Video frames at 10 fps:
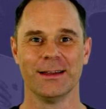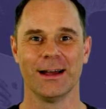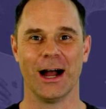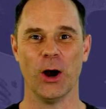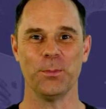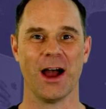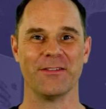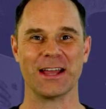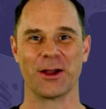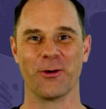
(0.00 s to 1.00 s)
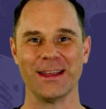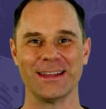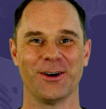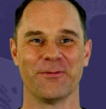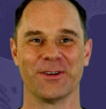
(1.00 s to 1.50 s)
I hope you're having a great
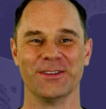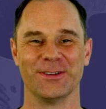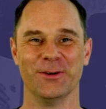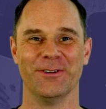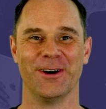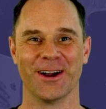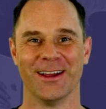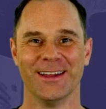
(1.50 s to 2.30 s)
conference so far.